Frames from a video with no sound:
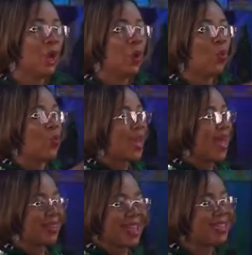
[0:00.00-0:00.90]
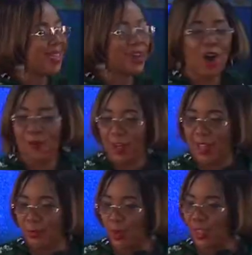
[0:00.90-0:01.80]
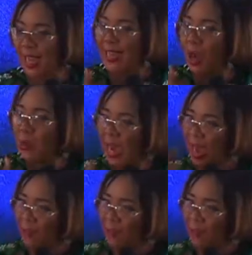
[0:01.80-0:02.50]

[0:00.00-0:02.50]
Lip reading: We are thanking God for them today that we can